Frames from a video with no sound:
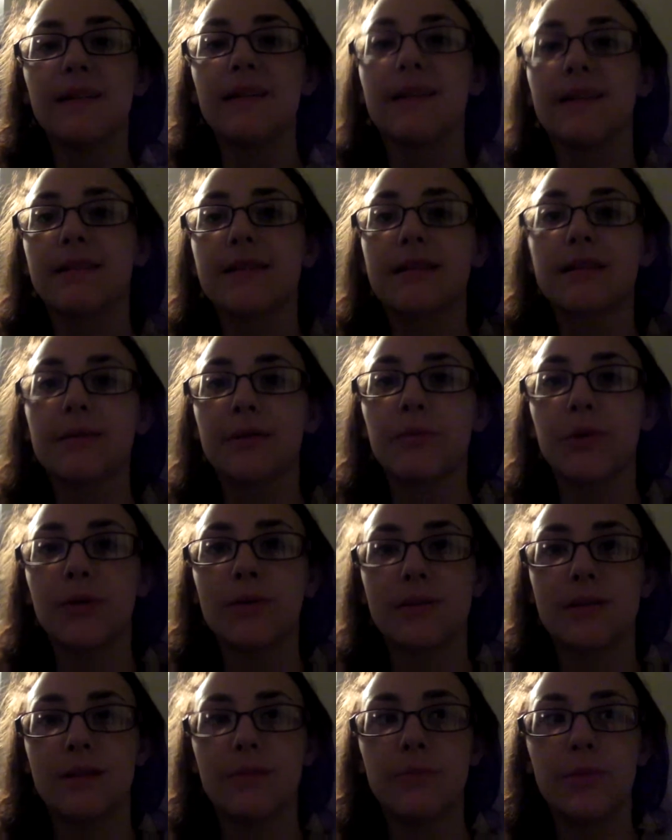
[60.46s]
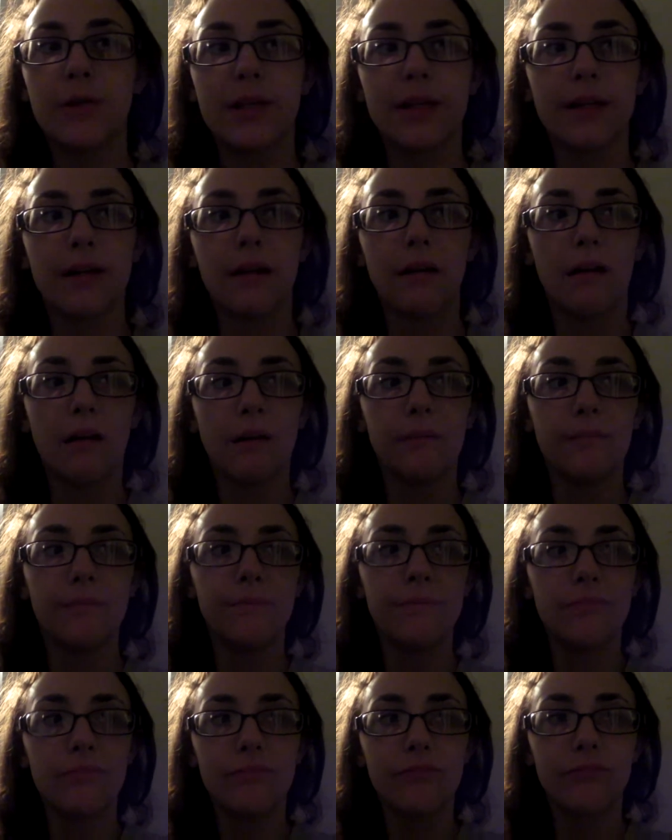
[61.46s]
and it's supposed to be
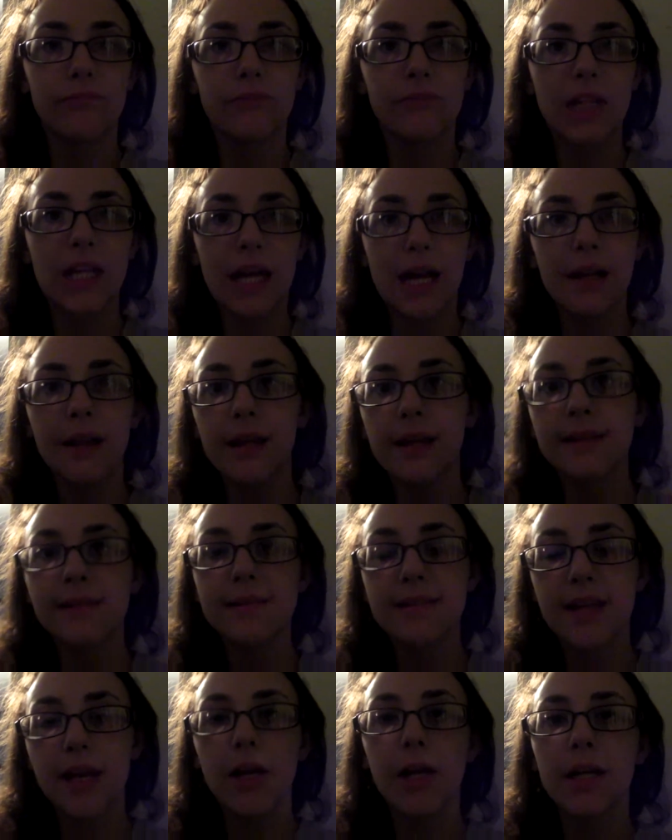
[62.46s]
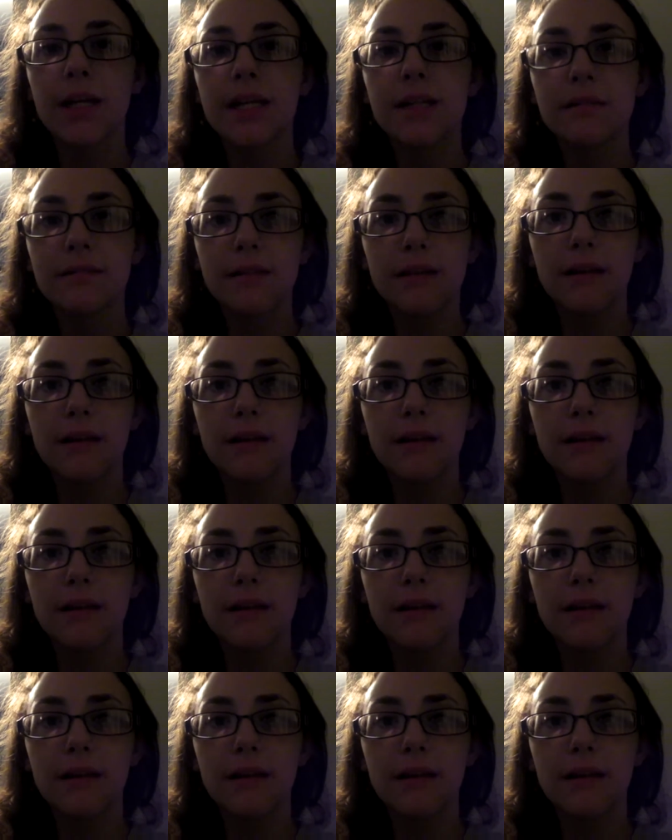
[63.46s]
um, kind of like scary.